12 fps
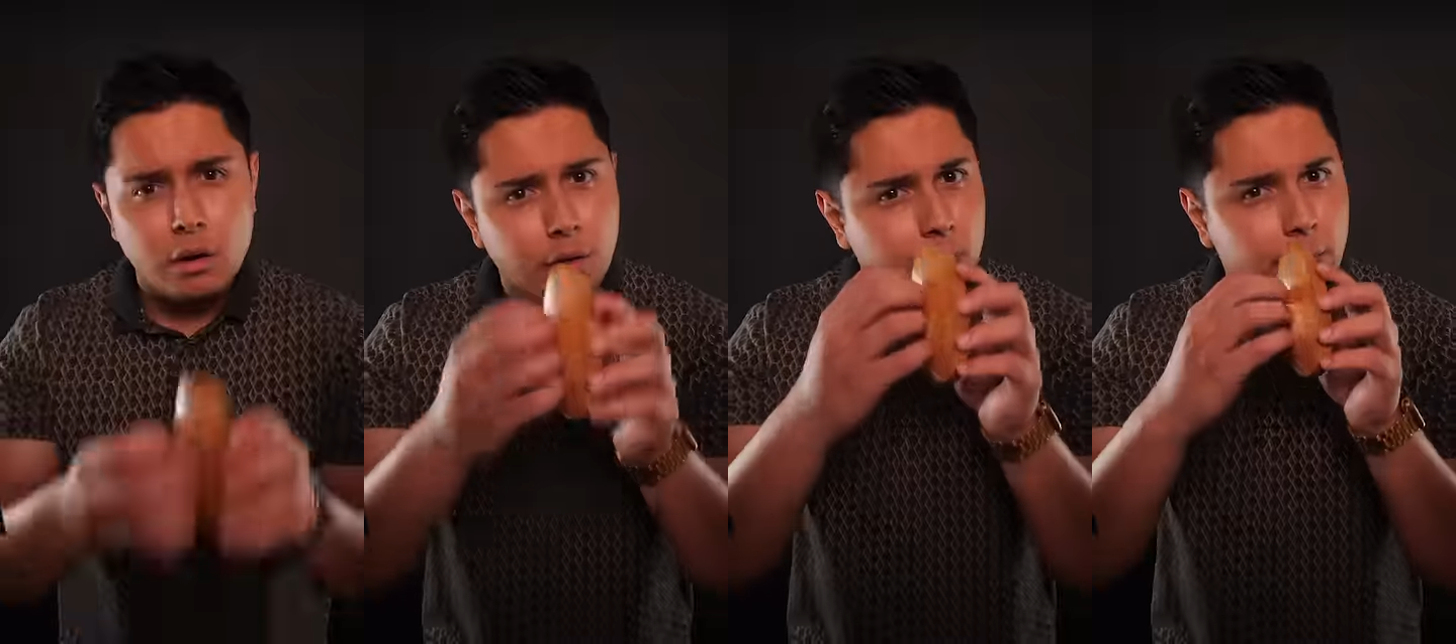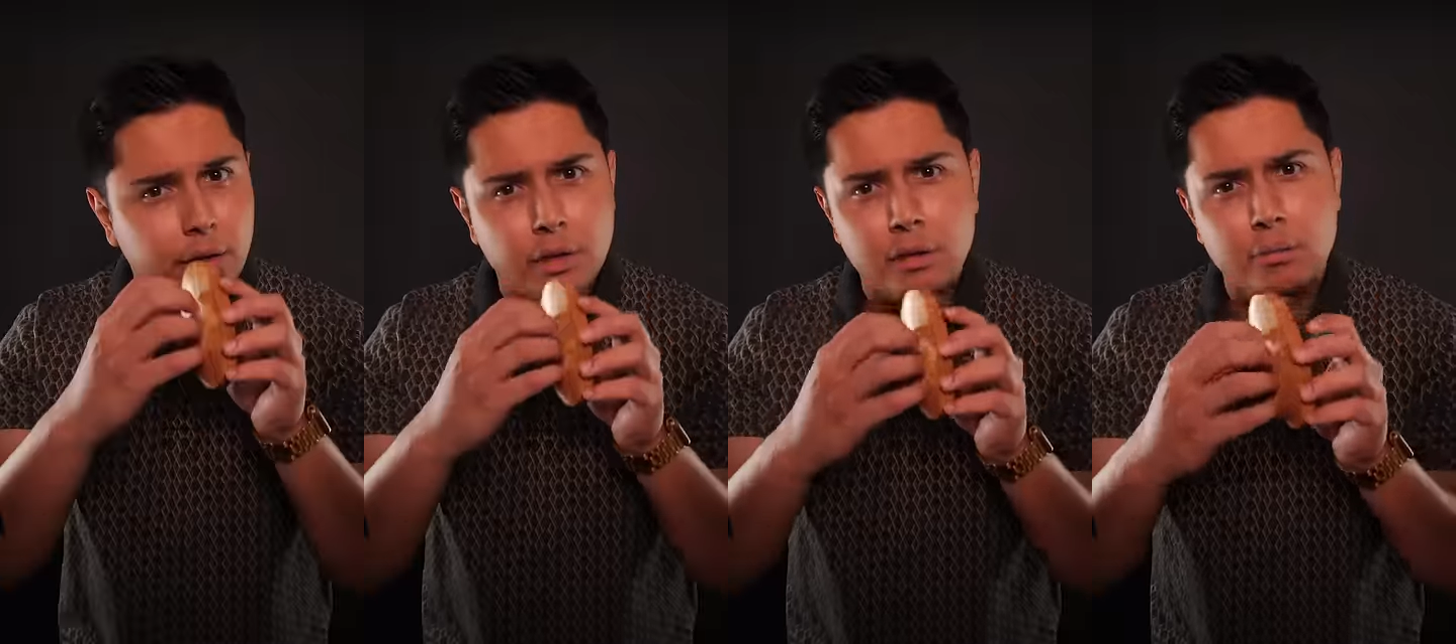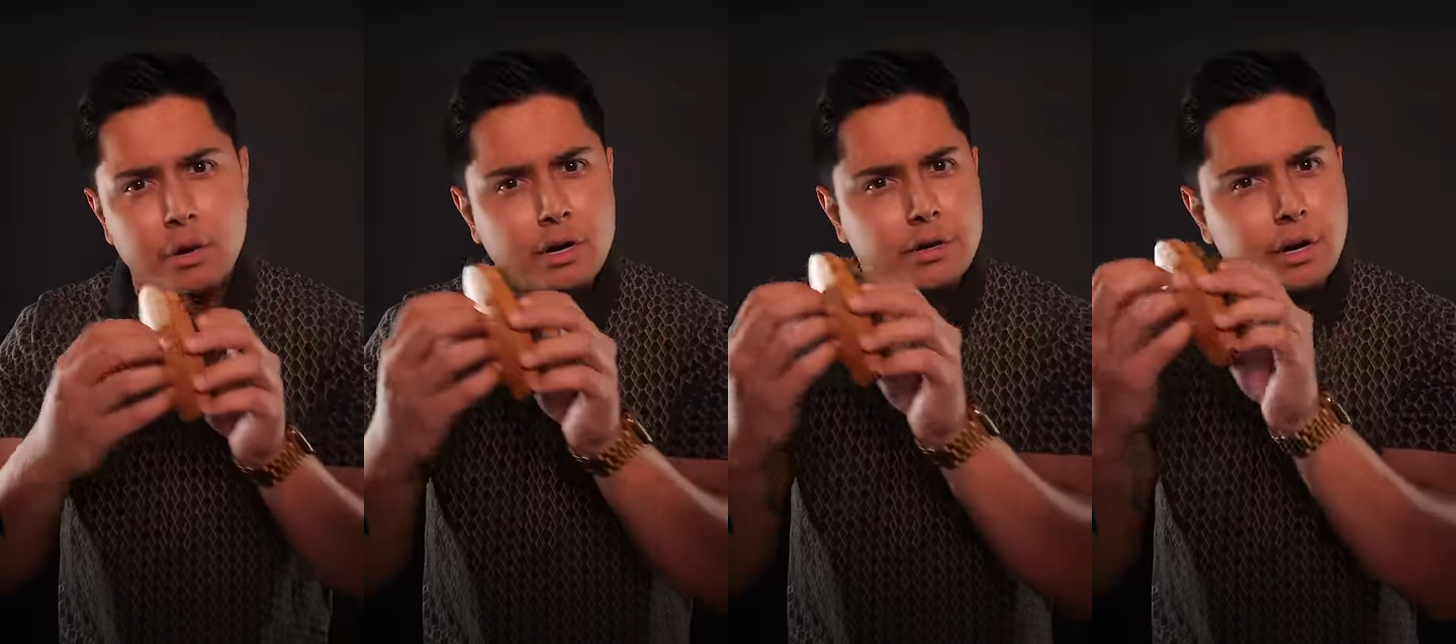Alright, I'm gonna
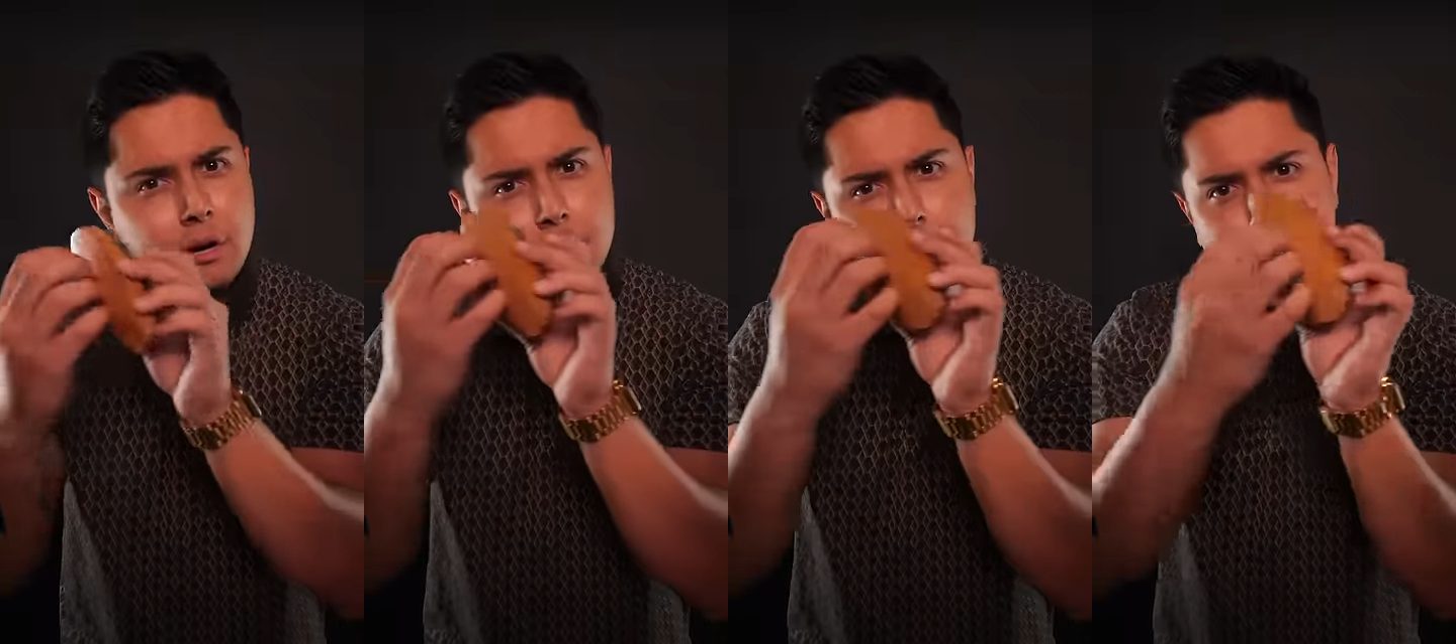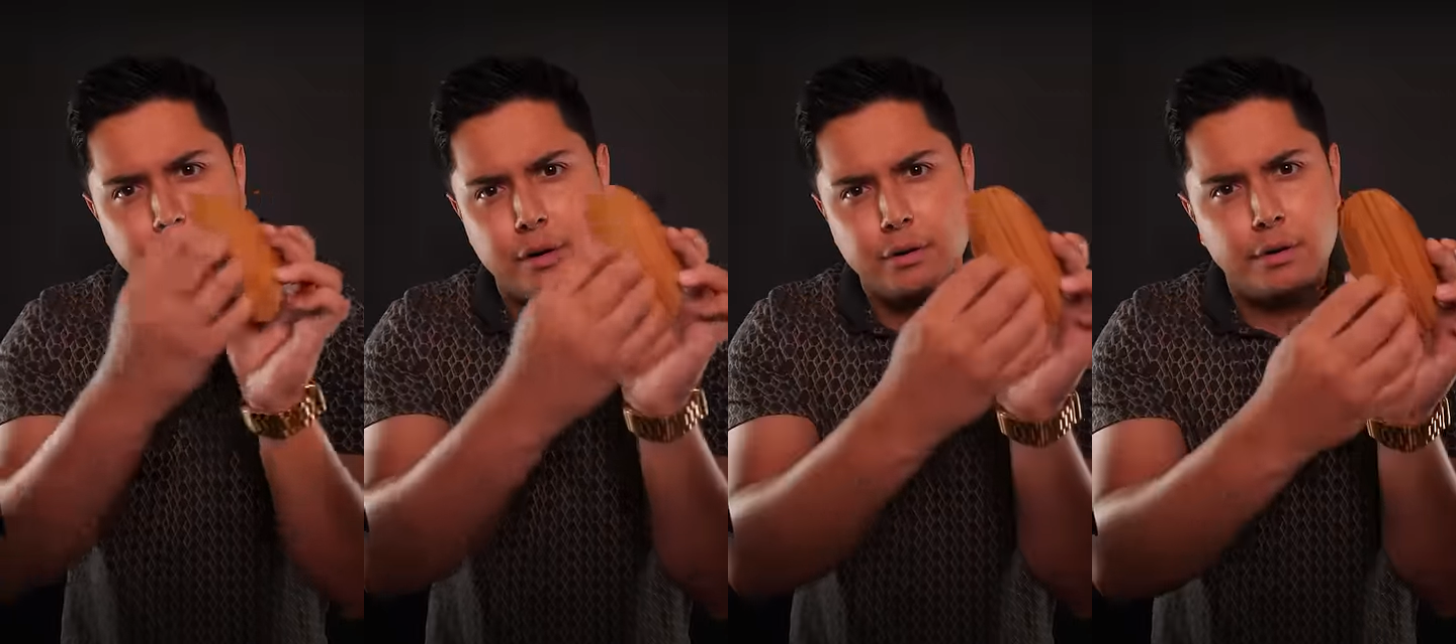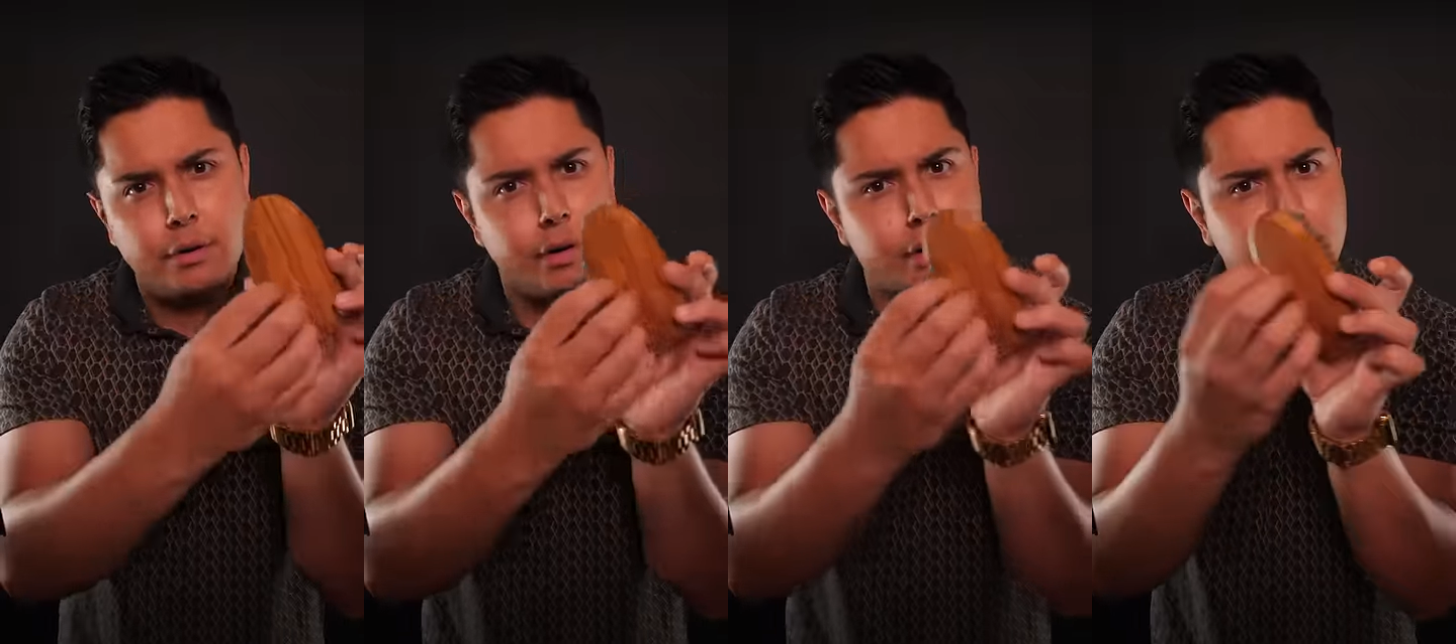brush down your facial
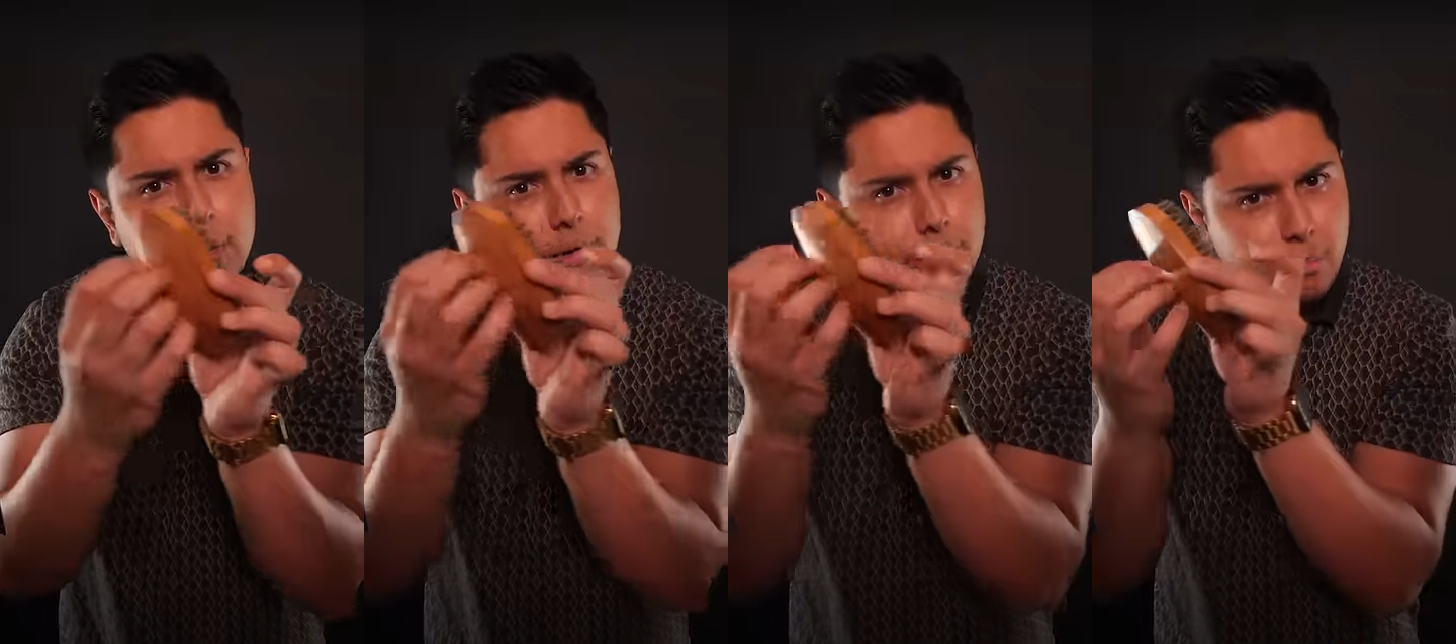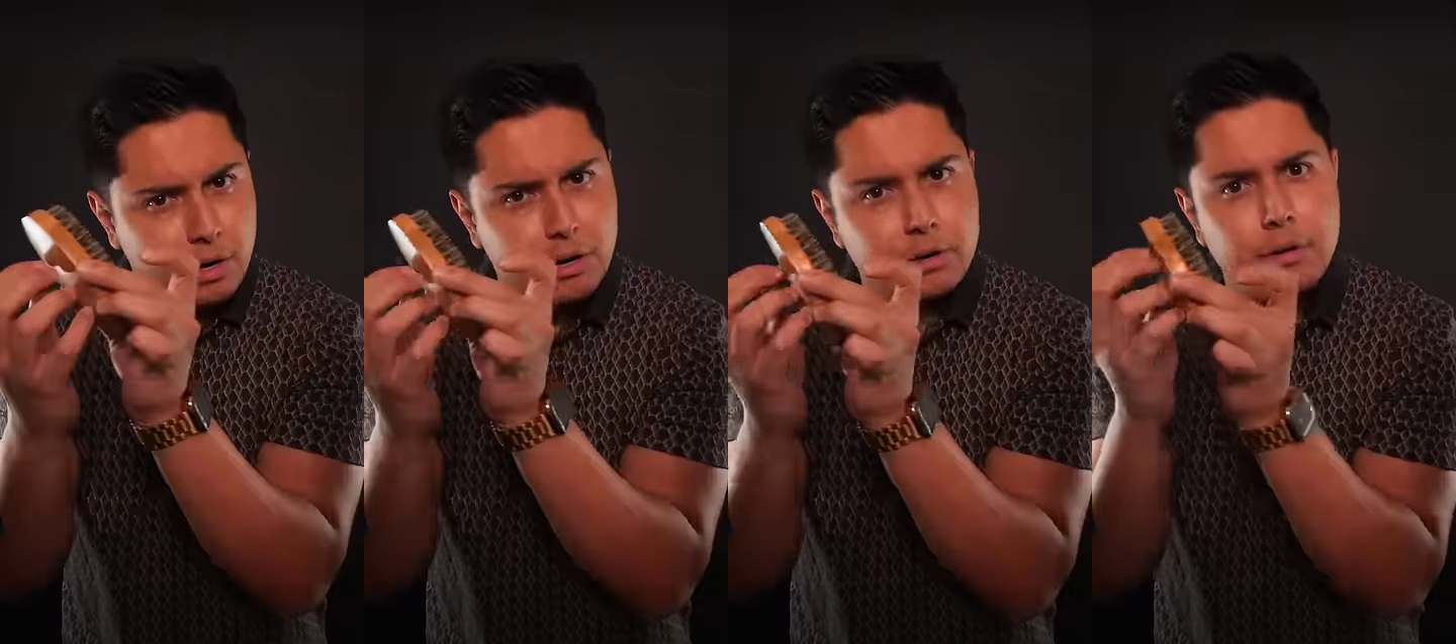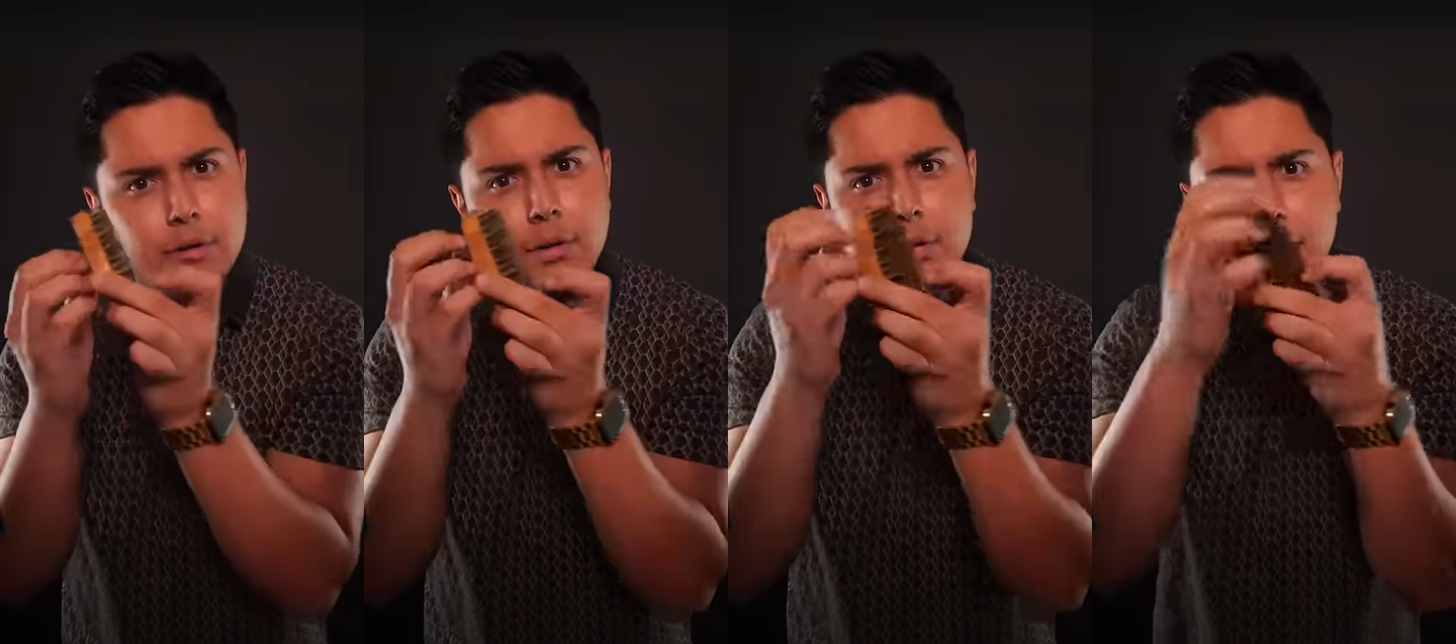hair with this brush,
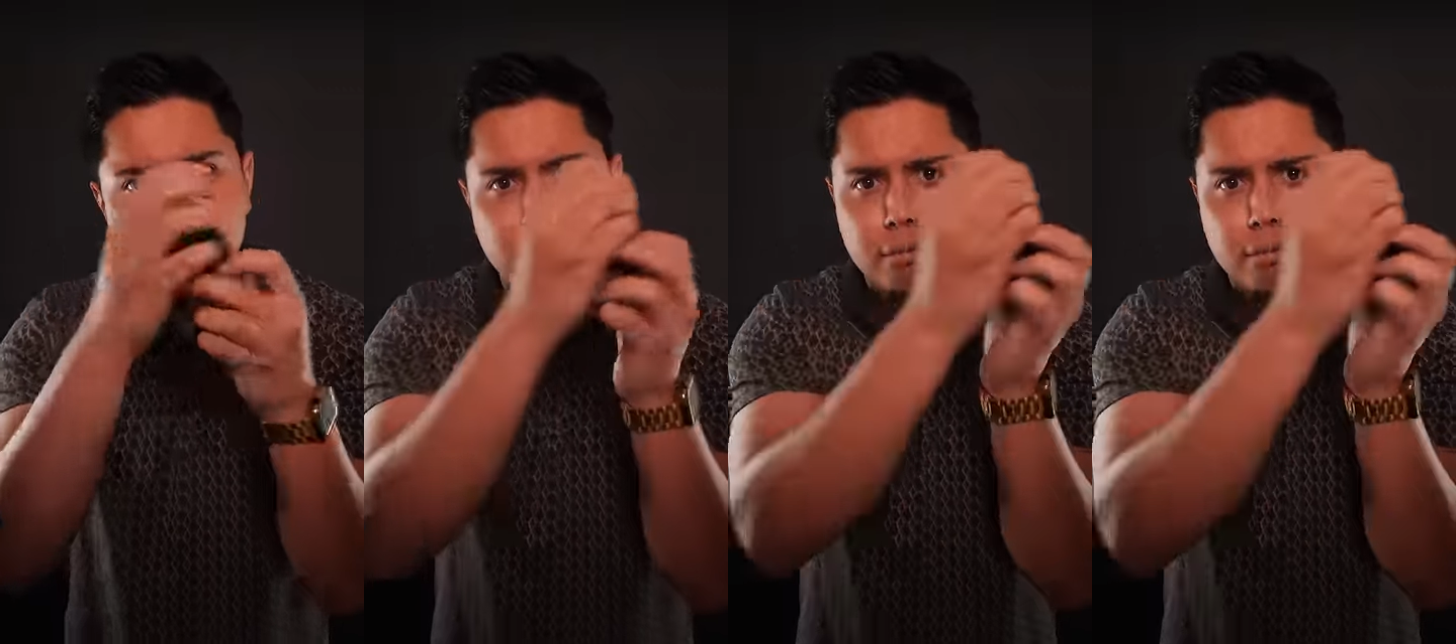okay?